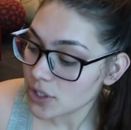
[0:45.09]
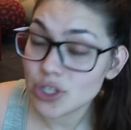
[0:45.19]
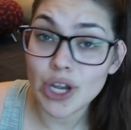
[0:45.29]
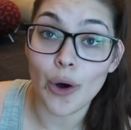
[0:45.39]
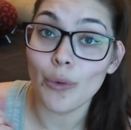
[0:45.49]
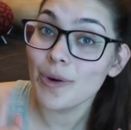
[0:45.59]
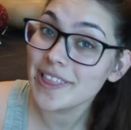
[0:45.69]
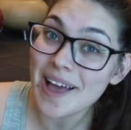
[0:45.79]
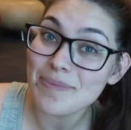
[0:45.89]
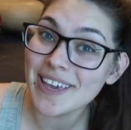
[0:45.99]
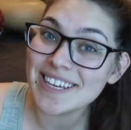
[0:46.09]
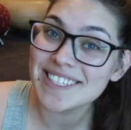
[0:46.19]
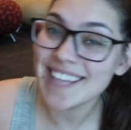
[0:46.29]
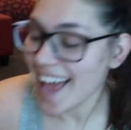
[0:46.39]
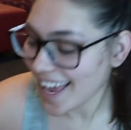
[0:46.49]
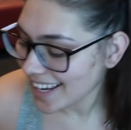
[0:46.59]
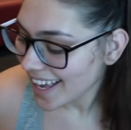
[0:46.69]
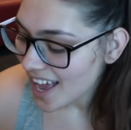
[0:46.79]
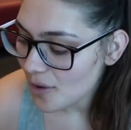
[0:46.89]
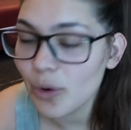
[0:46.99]
So with that being said,
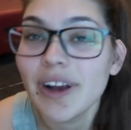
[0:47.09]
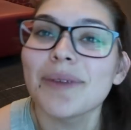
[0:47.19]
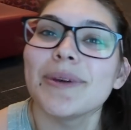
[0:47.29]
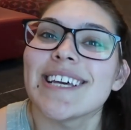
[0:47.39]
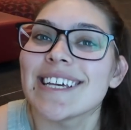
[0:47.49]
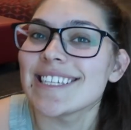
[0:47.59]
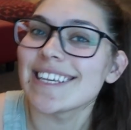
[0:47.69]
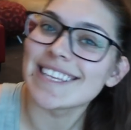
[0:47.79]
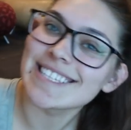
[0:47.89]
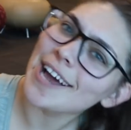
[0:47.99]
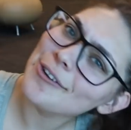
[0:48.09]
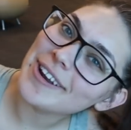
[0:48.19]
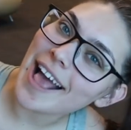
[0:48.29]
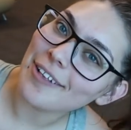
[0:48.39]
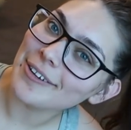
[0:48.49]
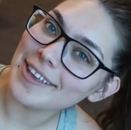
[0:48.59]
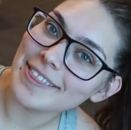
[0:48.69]
we're going to be testing this 100 calorie